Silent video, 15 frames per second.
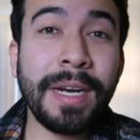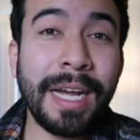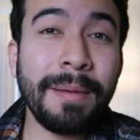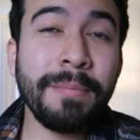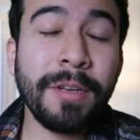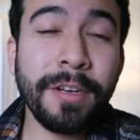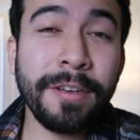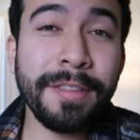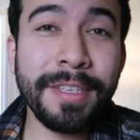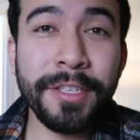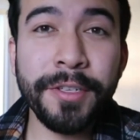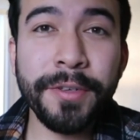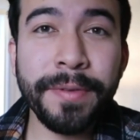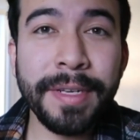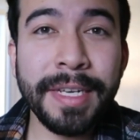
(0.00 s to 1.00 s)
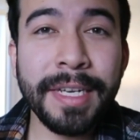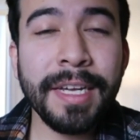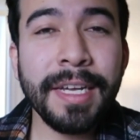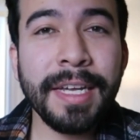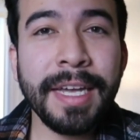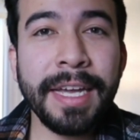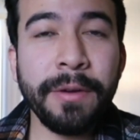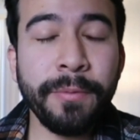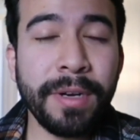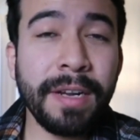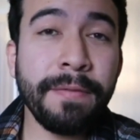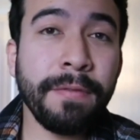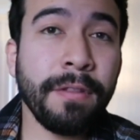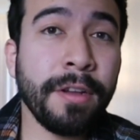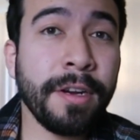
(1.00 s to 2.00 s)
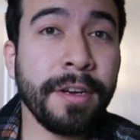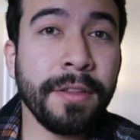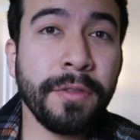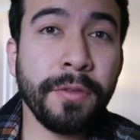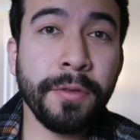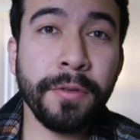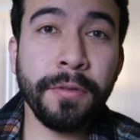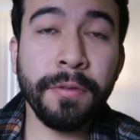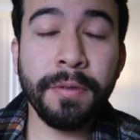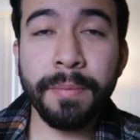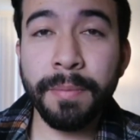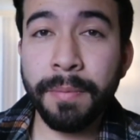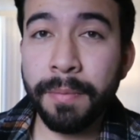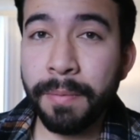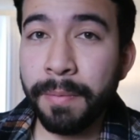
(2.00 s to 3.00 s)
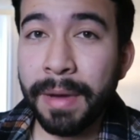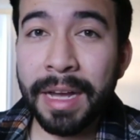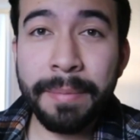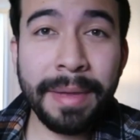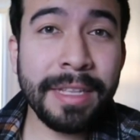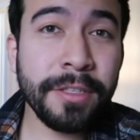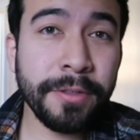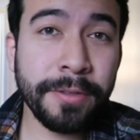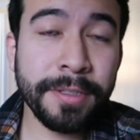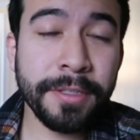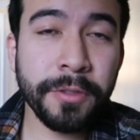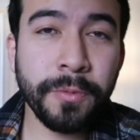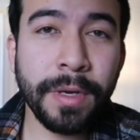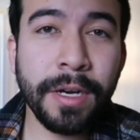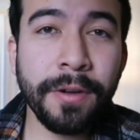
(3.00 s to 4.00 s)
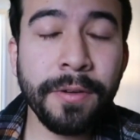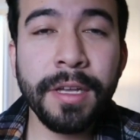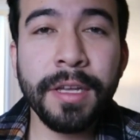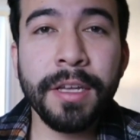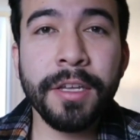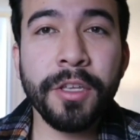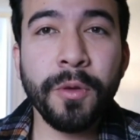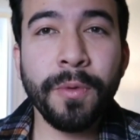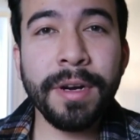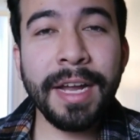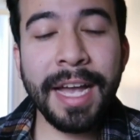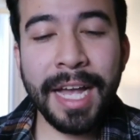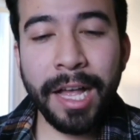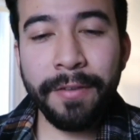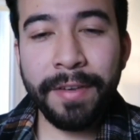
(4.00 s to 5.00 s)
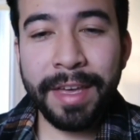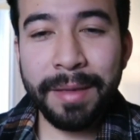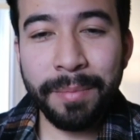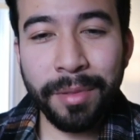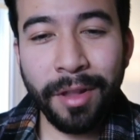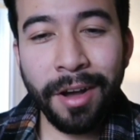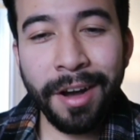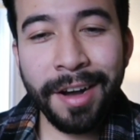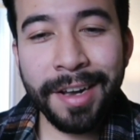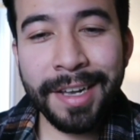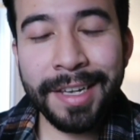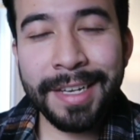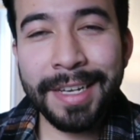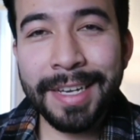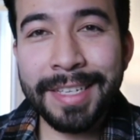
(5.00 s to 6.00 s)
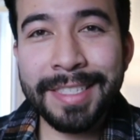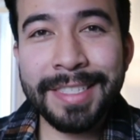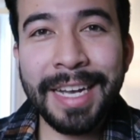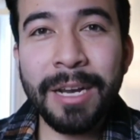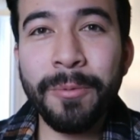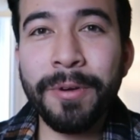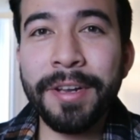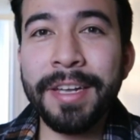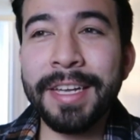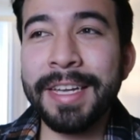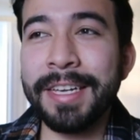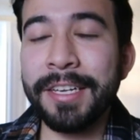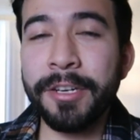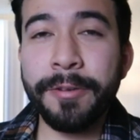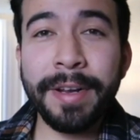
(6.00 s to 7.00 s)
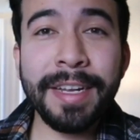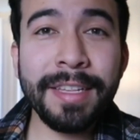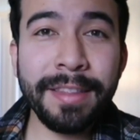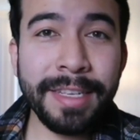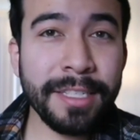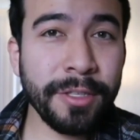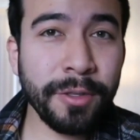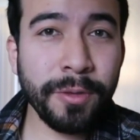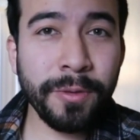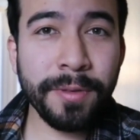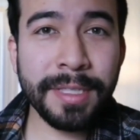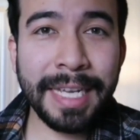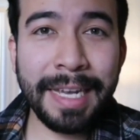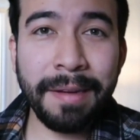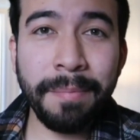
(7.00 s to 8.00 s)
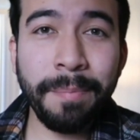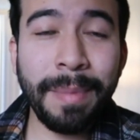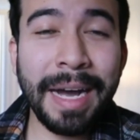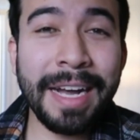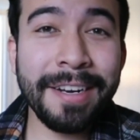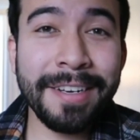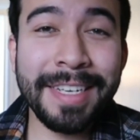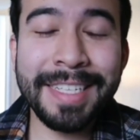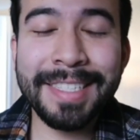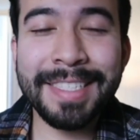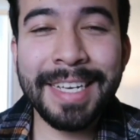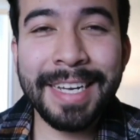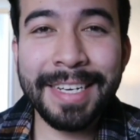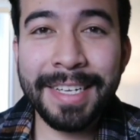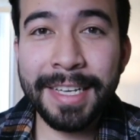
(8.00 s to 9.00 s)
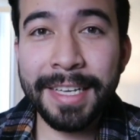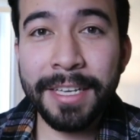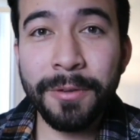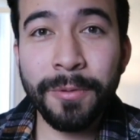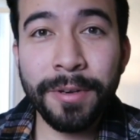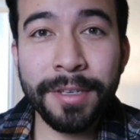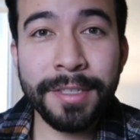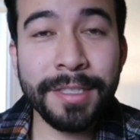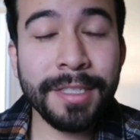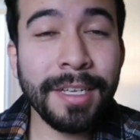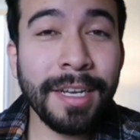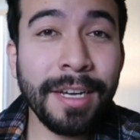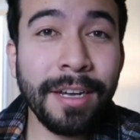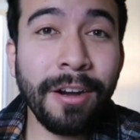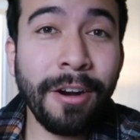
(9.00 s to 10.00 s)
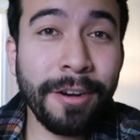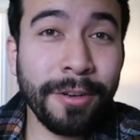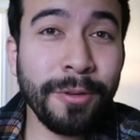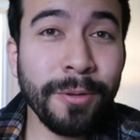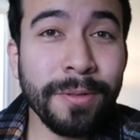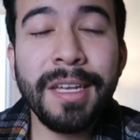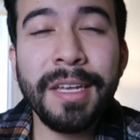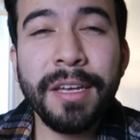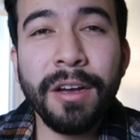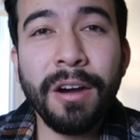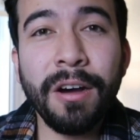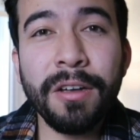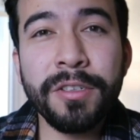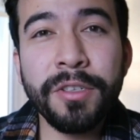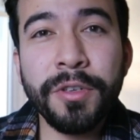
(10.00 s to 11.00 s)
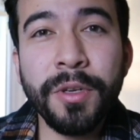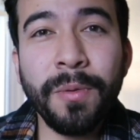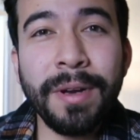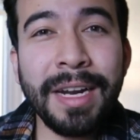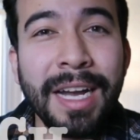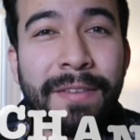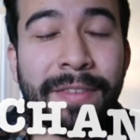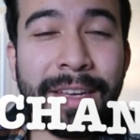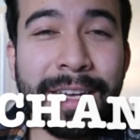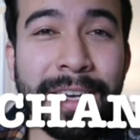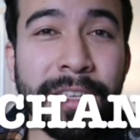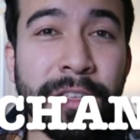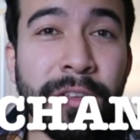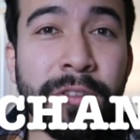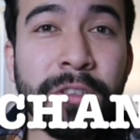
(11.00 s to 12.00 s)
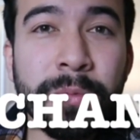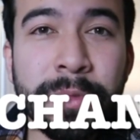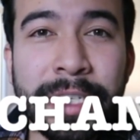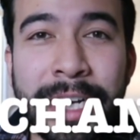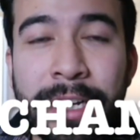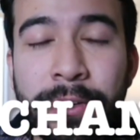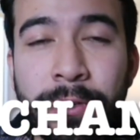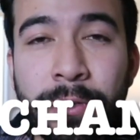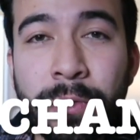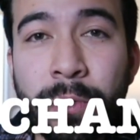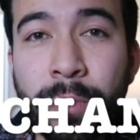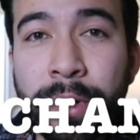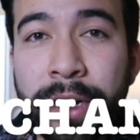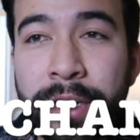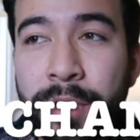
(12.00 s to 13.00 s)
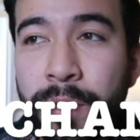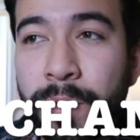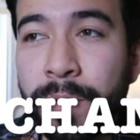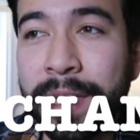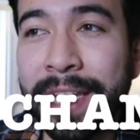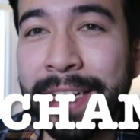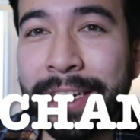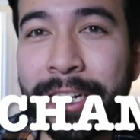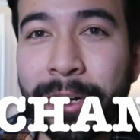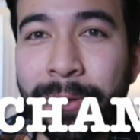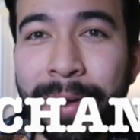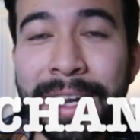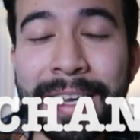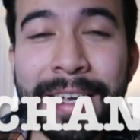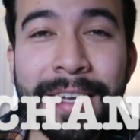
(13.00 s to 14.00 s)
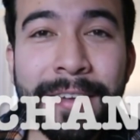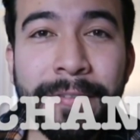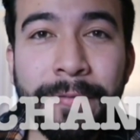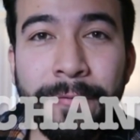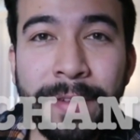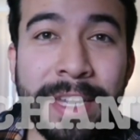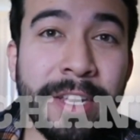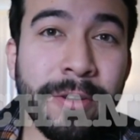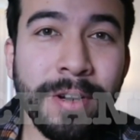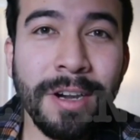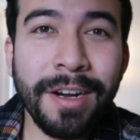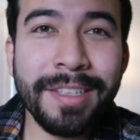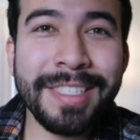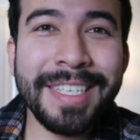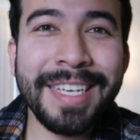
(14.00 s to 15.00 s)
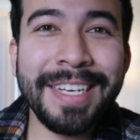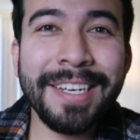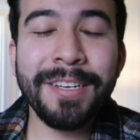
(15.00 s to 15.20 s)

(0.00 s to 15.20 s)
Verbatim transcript: I'm currently doing and what I've learned through my mentors as well. You want to have a blog, a site where you can create listicles and buyer intent keywords uh, articles. Also, you want to have like a YouTube channel where you can create video content